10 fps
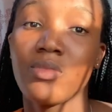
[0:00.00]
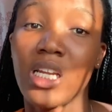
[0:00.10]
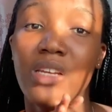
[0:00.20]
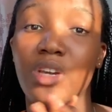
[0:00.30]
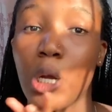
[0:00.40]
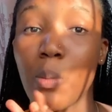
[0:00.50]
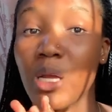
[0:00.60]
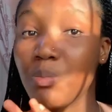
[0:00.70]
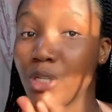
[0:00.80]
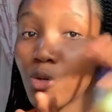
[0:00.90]
leave a
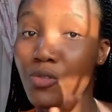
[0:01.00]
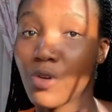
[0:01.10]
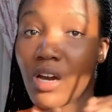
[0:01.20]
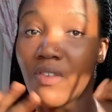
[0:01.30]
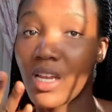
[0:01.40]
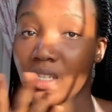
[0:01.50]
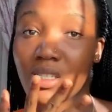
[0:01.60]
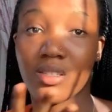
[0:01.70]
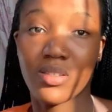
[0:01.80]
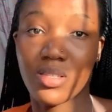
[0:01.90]
comment below if you have
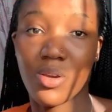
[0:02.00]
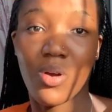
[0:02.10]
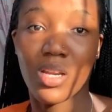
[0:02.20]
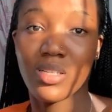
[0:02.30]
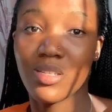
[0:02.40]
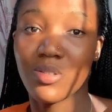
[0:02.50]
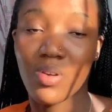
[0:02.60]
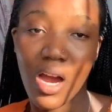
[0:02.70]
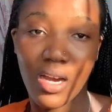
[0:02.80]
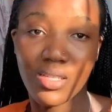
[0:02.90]
anything to say or anything to
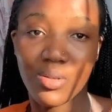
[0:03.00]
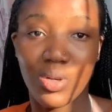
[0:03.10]
ask.